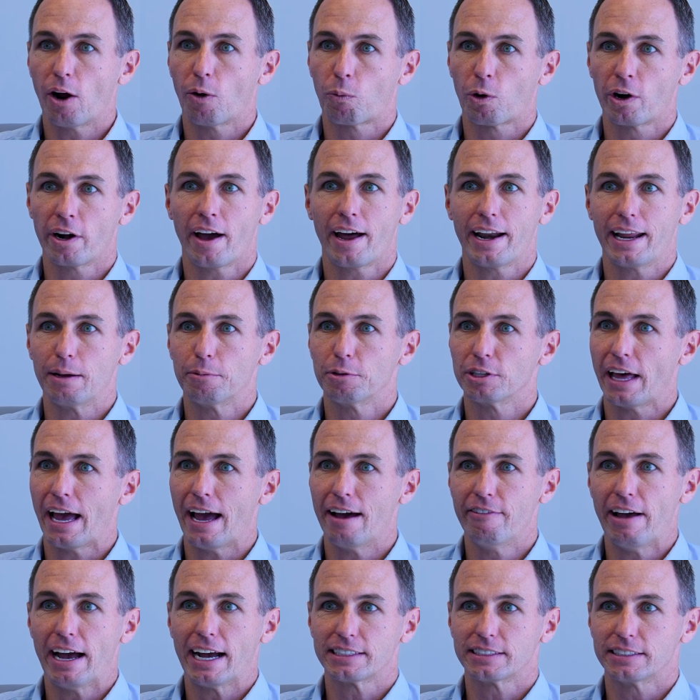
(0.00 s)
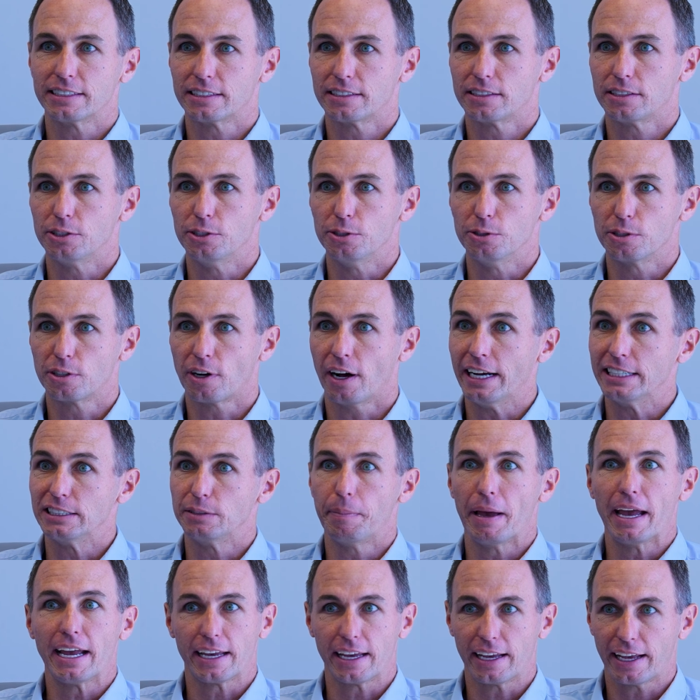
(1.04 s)
We're not able to have access to clients'
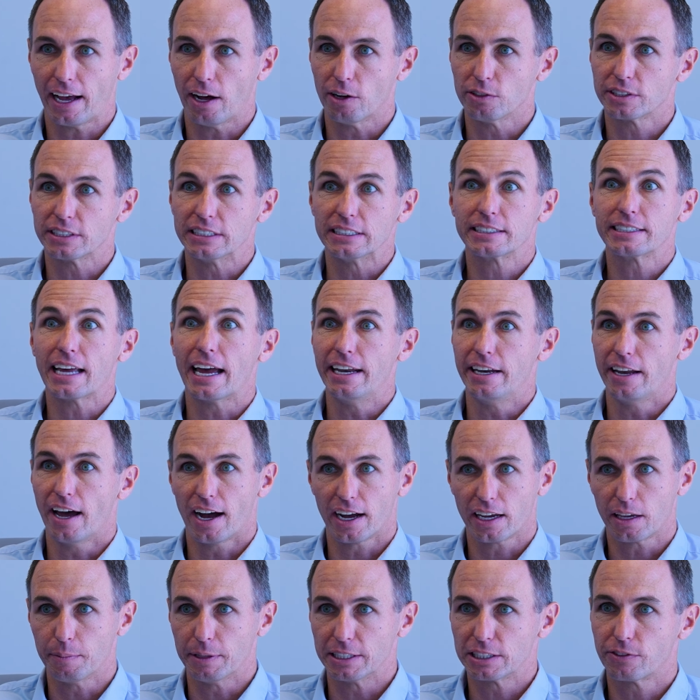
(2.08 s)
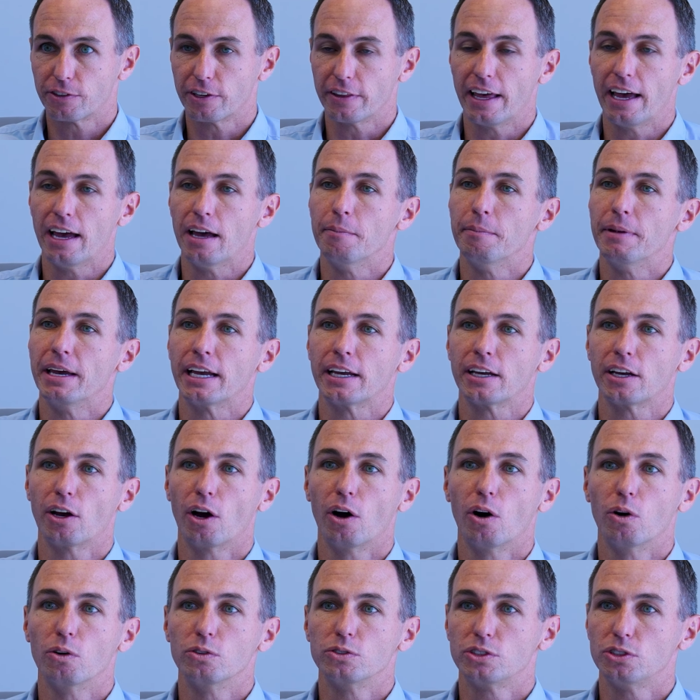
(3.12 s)
bank accounts and sign documents for them and
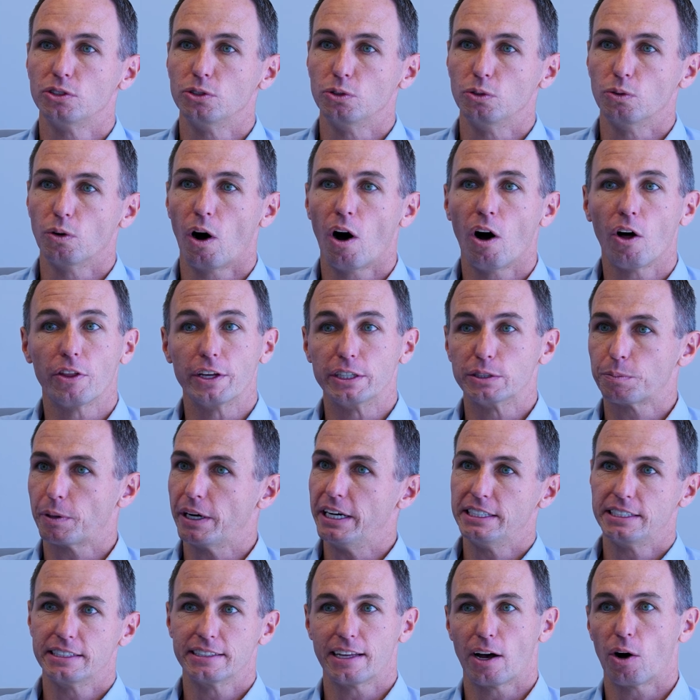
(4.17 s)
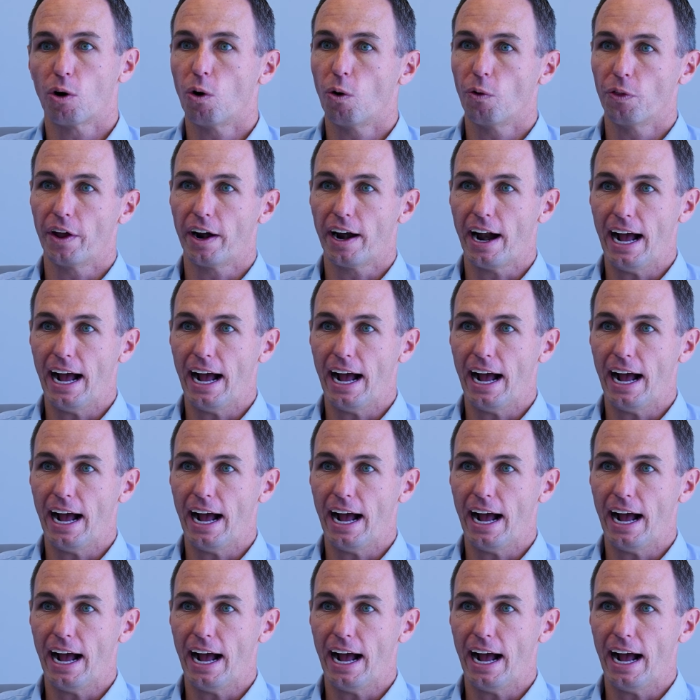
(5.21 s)
go to all these places that hold their